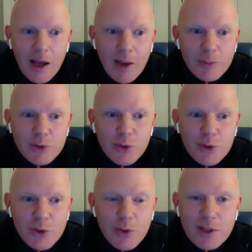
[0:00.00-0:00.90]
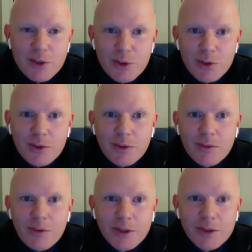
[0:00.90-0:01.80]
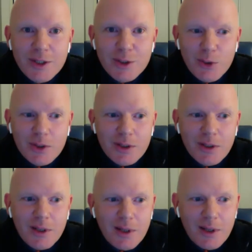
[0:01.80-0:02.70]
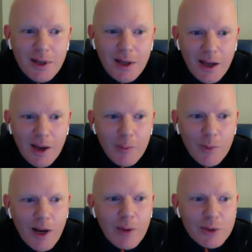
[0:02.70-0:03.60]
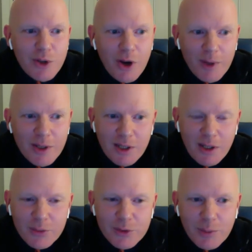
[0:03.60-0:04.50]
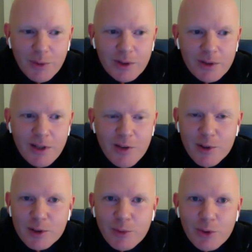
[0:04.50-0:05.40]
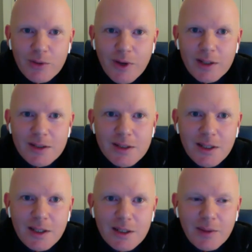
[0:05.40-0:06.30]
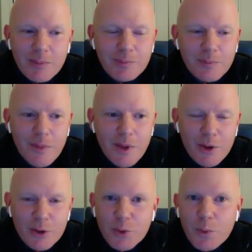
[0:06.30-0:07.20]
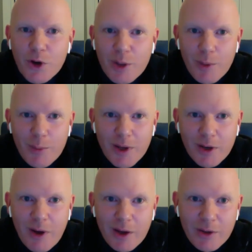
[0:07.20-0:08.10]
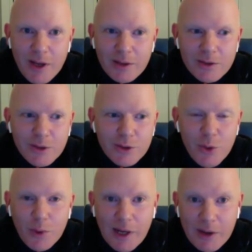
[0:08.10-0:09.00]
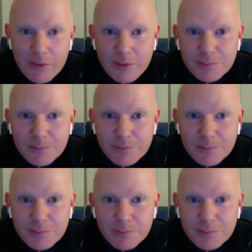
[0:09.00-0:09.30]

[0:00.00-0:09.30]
So there's no need to rush into it. When I was young myself, someone gave me some good advice and said, don't worry about being a writer yet, just go and live.